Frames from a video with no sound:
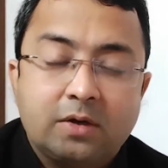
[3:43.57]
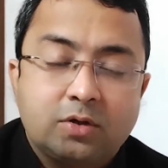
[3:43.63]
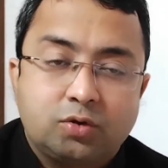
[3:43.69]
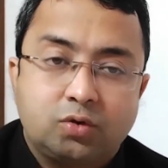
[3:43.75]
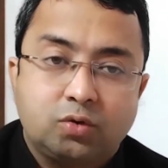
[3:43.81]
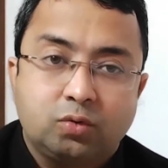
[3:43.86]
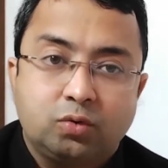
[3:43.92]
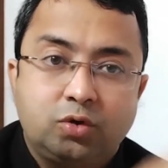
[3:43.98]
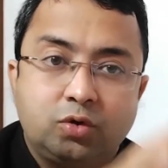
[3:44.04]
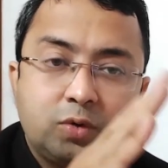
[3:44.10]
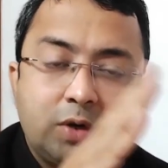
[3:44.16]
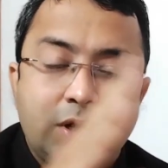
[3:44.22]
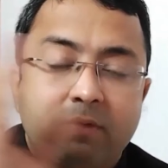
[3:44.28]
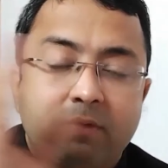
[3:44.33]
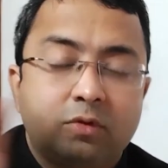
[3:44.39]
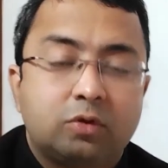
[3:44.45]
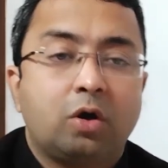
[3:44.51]
So you
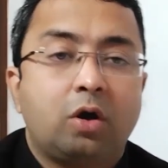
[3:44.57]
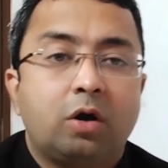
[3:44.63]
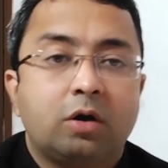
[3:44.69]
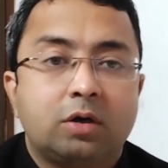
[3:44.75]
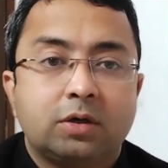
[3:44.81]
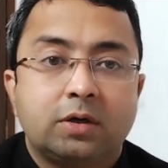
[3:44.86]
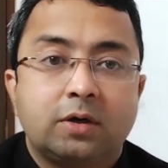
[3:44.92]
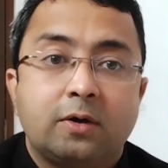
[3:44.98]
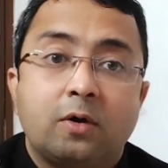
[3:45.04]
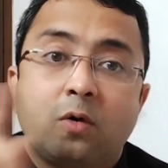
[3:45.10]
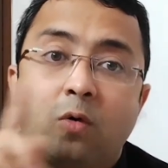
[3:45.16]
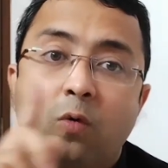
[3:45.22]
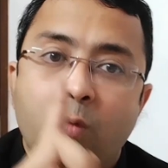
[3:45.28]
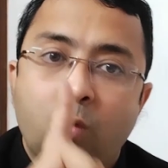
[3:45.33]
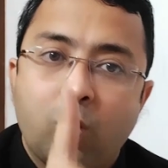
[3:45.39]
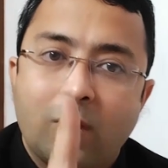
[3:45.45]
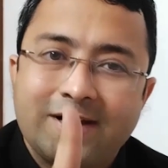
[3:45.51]
have thought
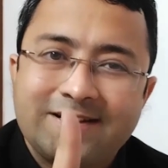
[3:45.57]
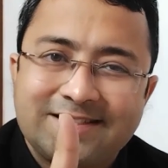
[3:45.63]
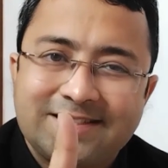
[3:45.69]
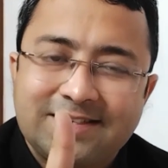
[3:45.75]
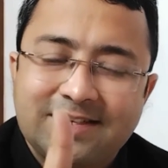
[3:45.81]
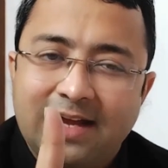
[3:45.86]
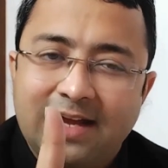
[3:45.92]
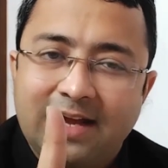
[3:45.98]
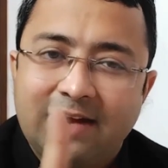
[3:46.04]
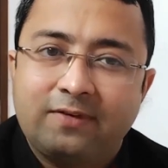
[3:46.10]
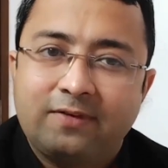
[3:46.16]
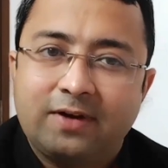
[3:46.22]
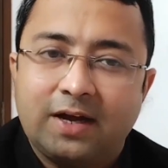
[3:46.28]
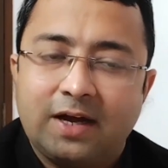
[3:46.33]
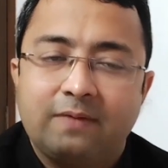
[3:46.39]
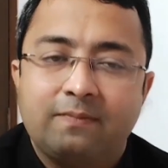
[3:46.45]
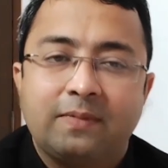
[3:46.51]
once in your
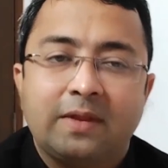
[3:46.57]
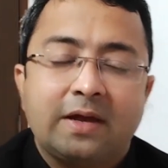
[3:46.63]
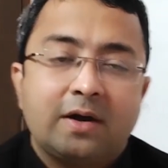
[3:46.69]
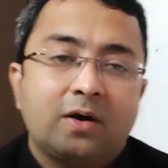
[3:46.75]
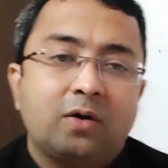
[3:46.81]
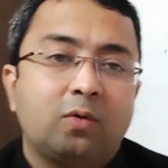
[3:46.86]
lifetime,